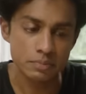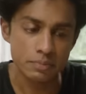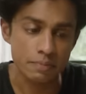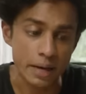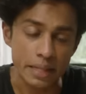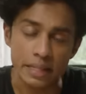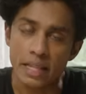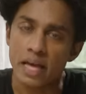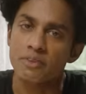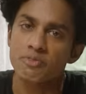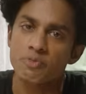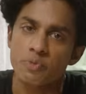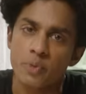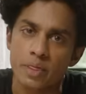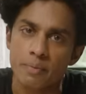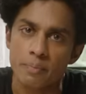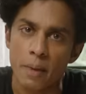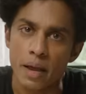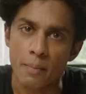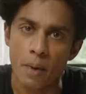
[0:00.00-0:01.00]
my life
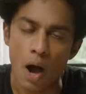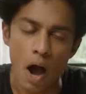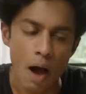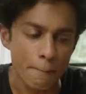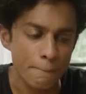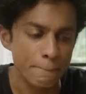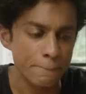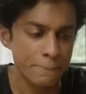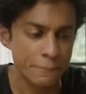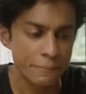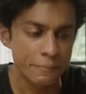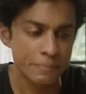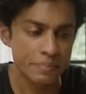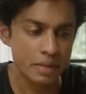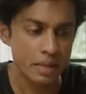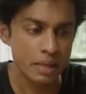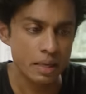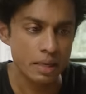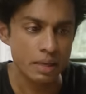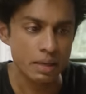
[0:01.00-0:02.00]
with my mom.
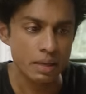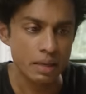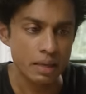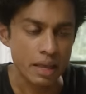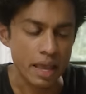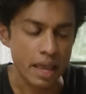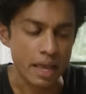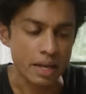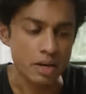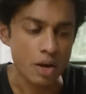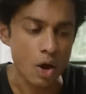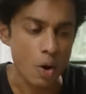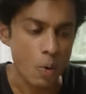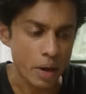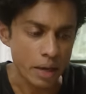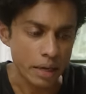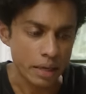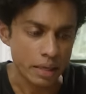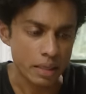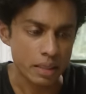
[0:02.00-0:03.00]
And
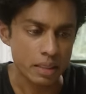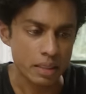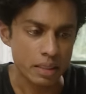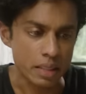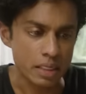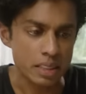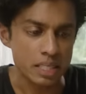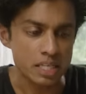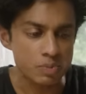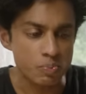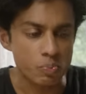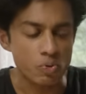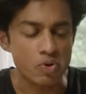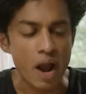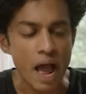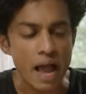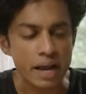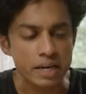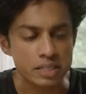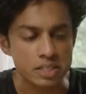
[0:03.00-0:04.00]
knowing that this
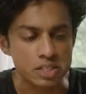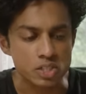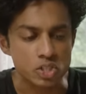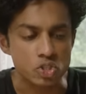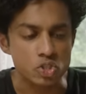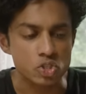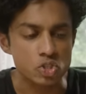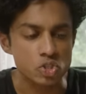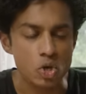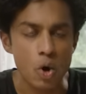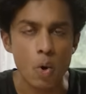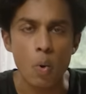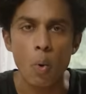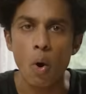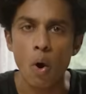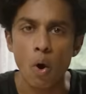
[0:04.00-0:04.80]
practice is so